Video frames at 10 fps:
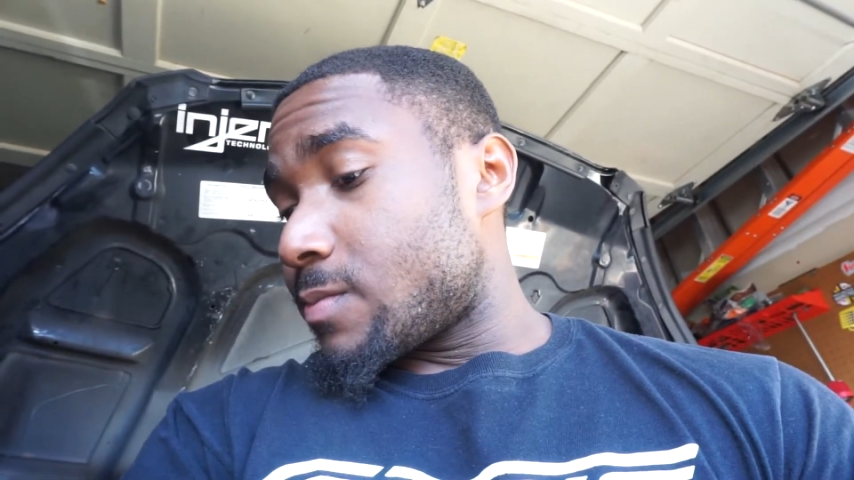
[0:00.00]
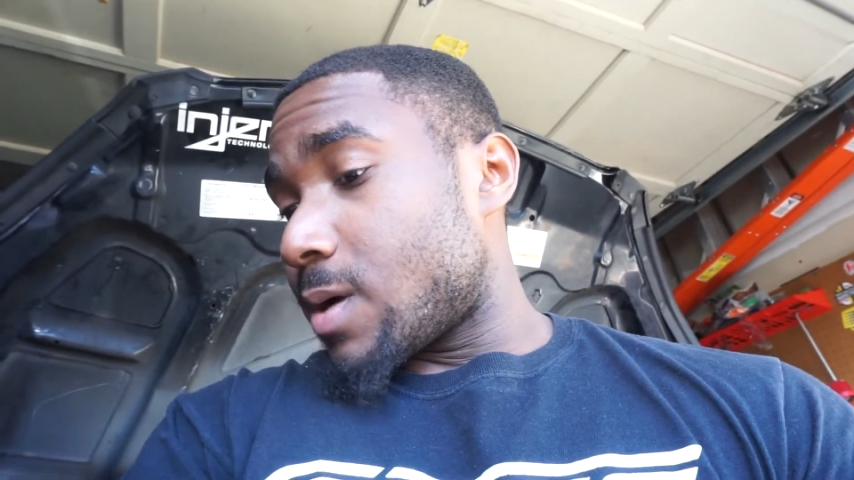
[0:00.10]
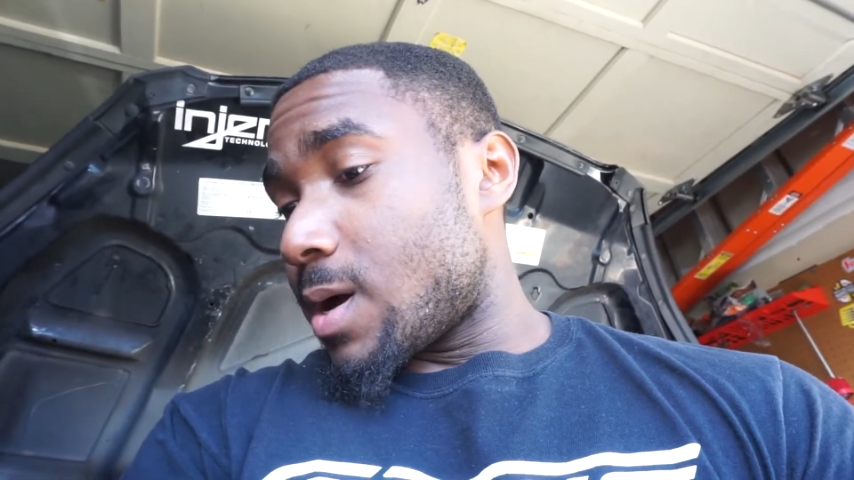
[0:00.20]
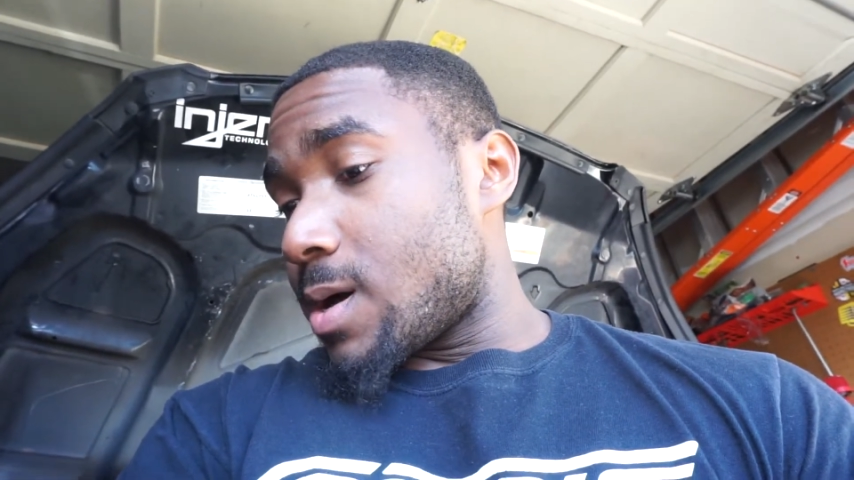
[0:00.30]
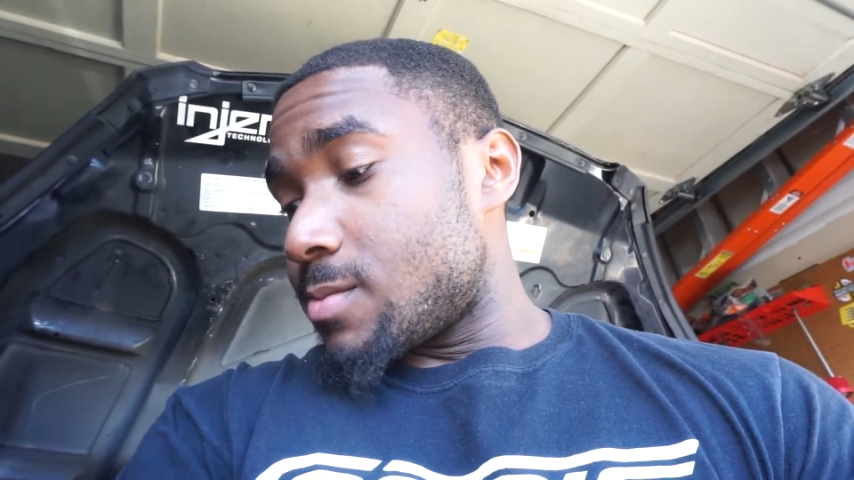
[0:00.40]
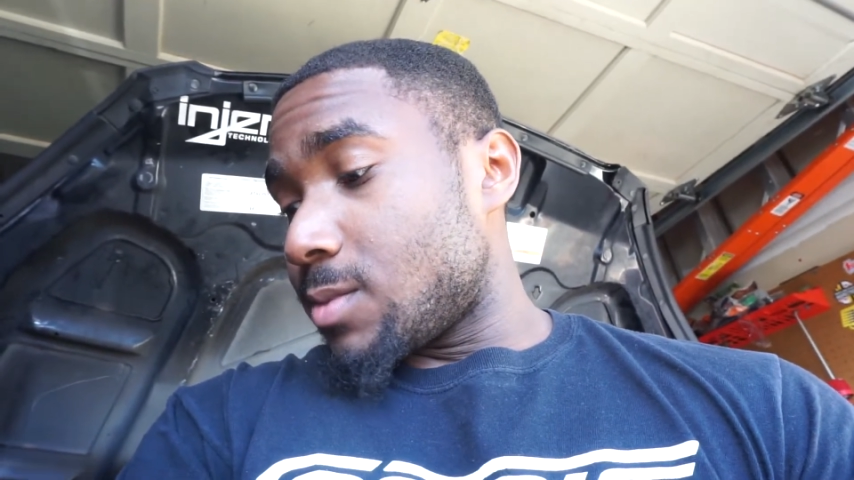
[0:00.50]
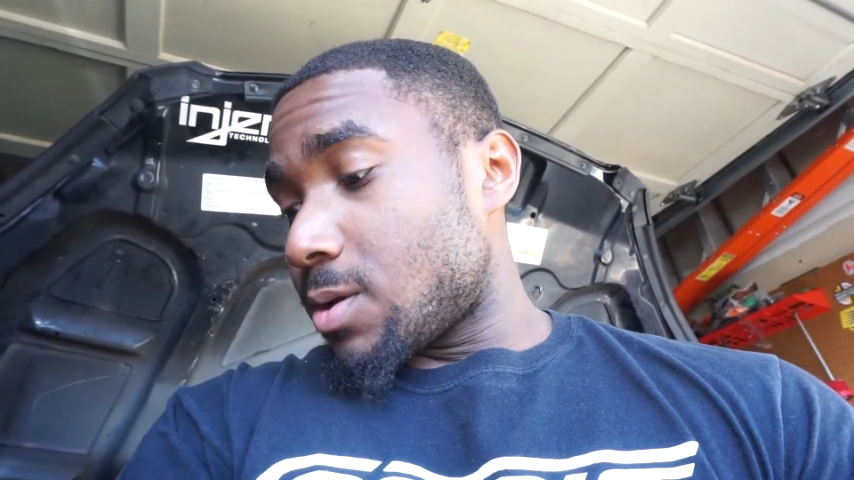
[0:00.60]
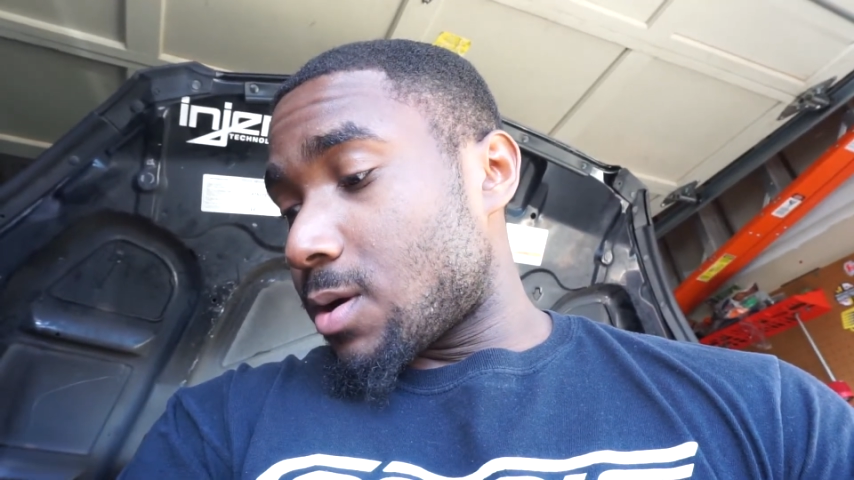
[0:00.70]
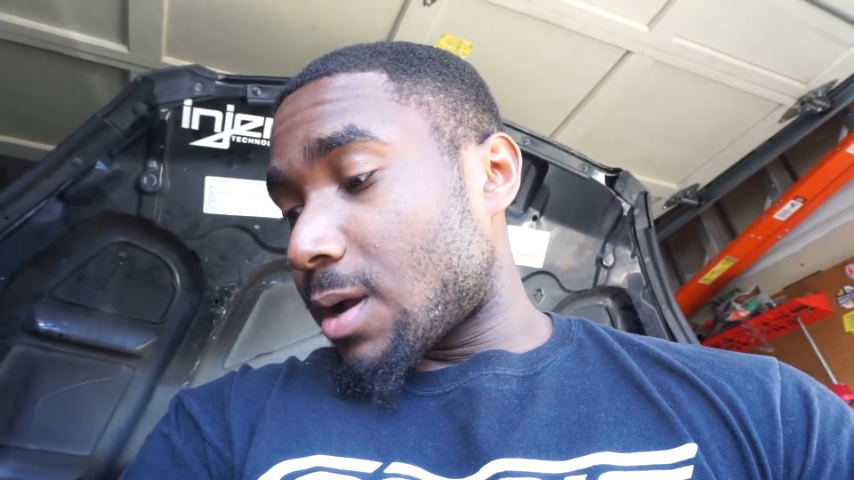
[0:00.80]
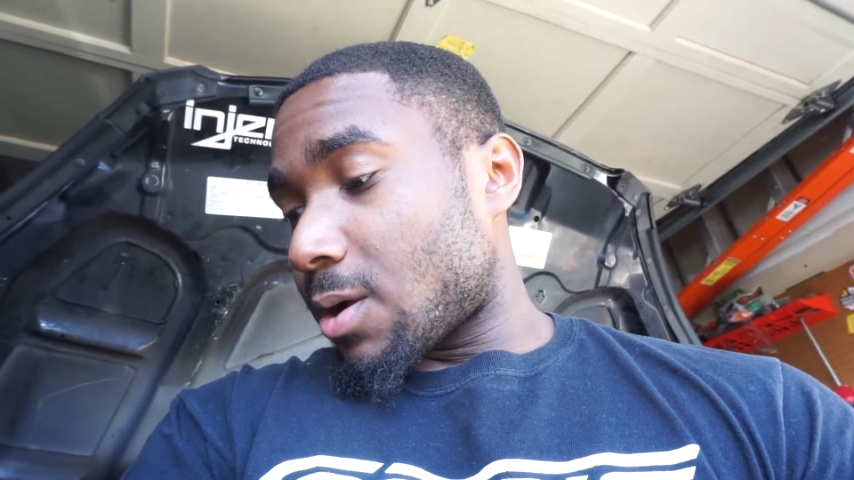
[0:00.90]
you
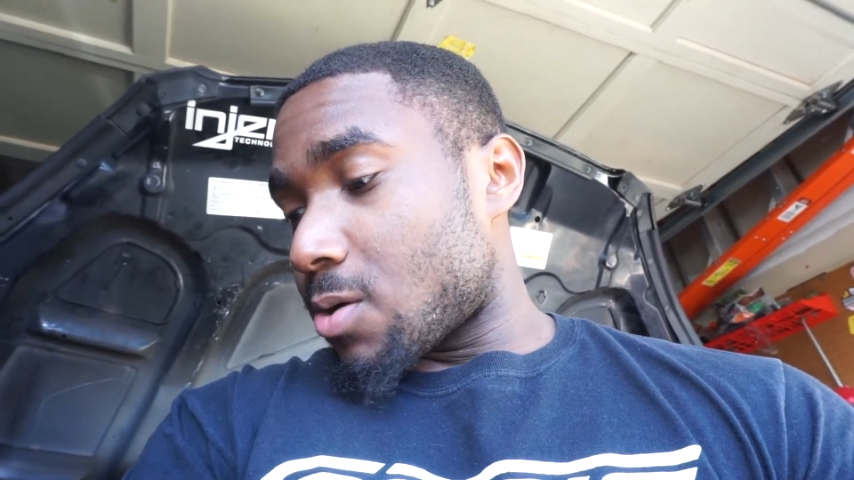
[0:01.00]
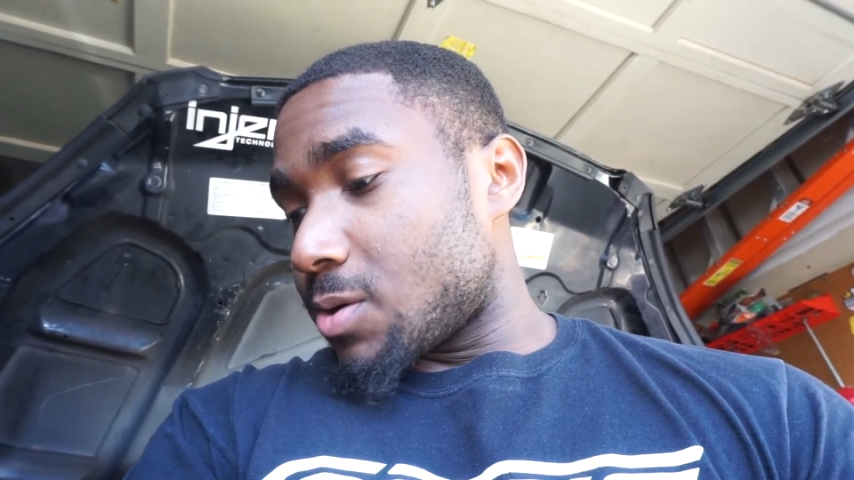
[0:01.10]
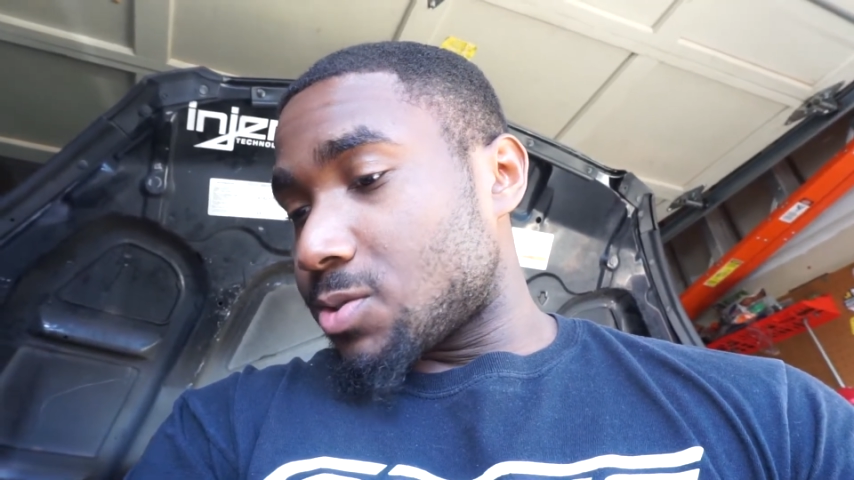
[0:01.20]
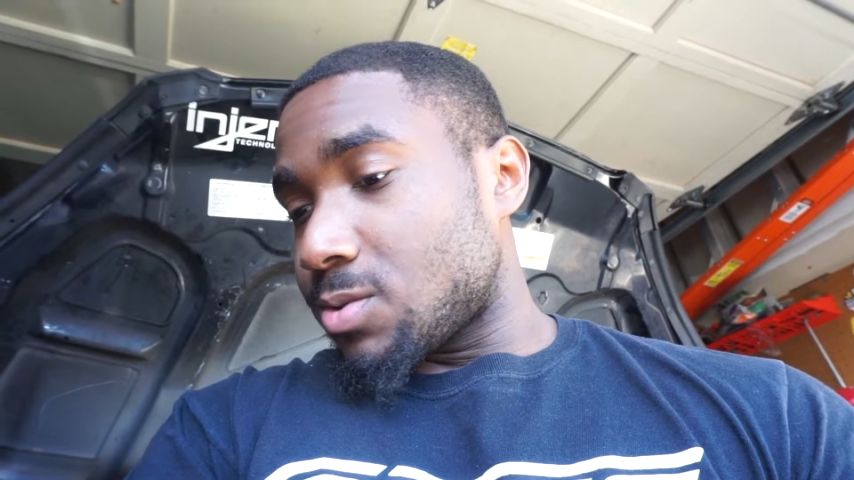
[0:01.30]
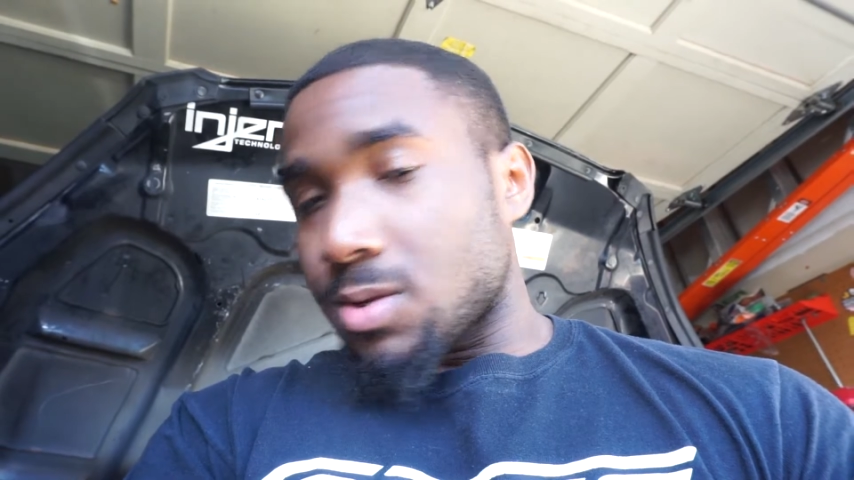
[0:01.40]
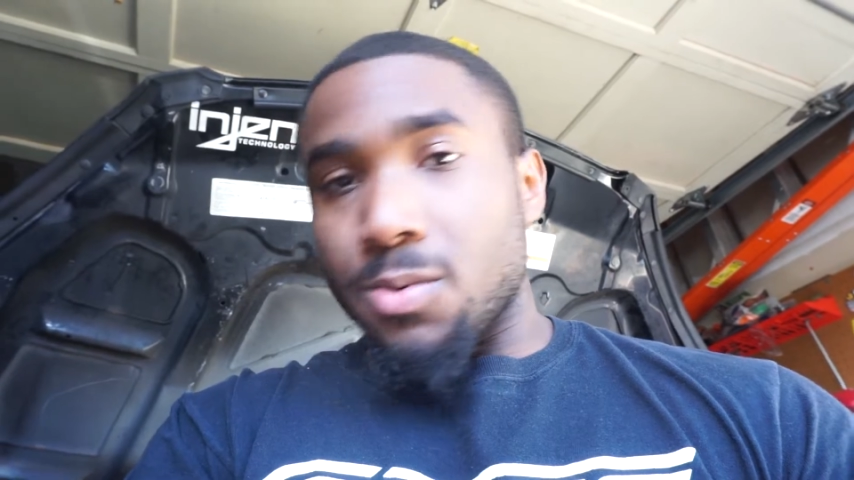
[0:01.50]
know, I always, you know,